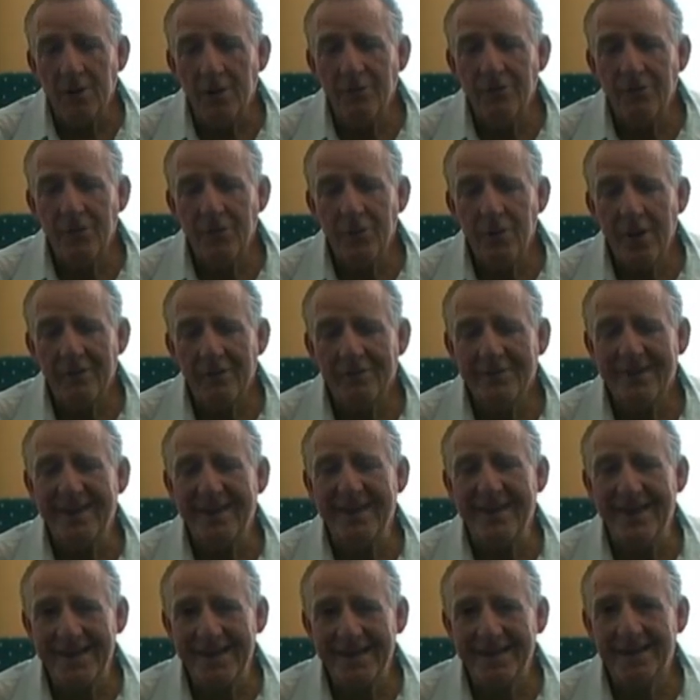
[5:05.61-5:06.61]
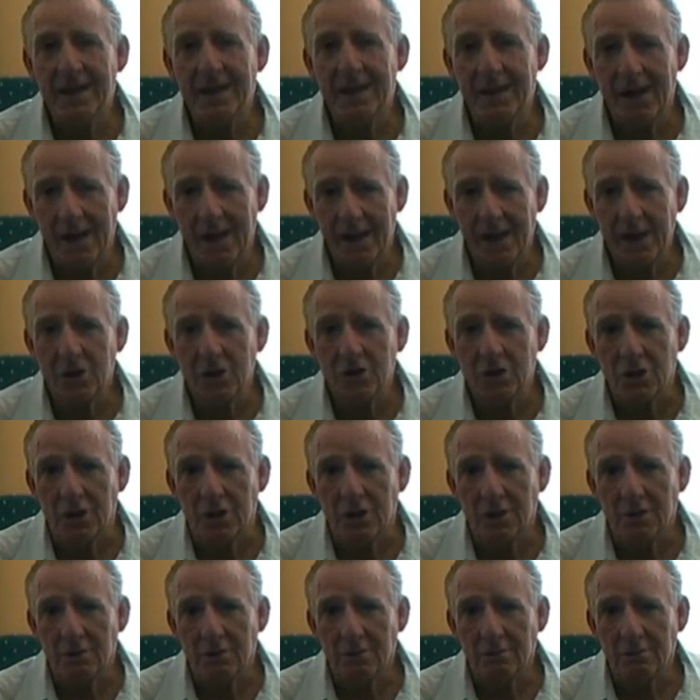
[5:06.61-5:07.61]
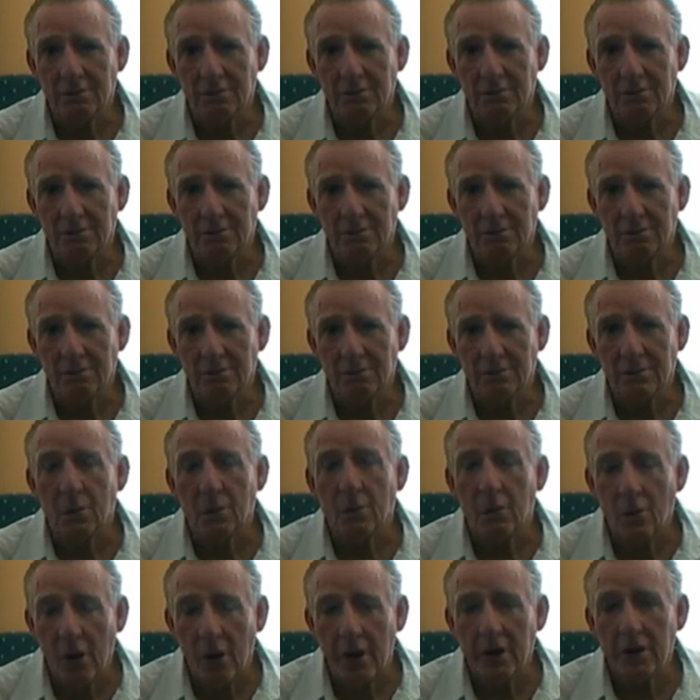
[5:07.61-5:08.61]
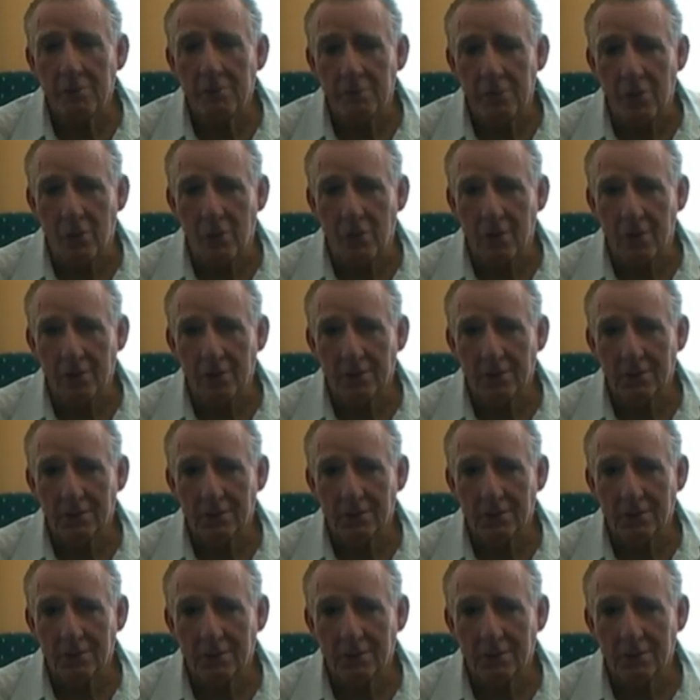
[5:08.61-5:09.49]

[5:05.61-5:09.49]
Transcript: if you have the inclination to write a book,